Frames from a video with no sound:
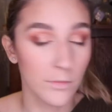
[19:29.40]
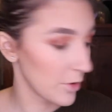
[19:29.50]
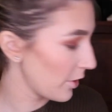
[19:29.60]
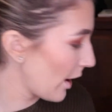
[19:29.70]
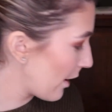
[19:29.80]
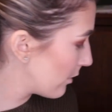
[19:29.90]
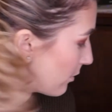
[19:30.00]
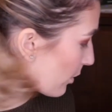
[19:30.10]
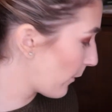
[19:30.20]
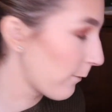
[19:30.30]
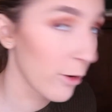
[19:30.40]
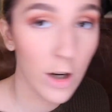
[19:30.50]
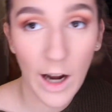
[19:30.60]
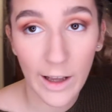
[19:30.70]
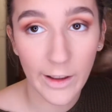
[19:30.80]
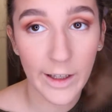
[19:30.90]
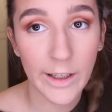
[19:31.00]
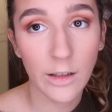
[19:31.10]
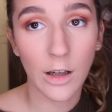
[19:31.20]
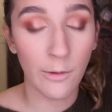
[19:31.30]
So now, before
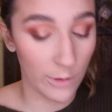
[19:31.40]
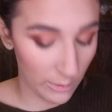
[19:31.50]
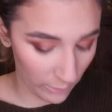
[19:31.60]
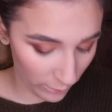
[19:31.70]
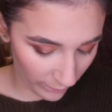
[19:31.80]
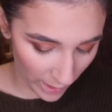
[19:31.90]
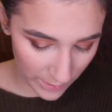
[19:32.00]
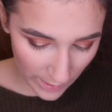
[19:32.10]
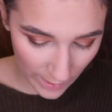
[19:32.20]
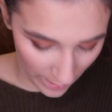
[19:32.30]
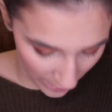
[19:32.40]
highlight, I'm gonna move on to the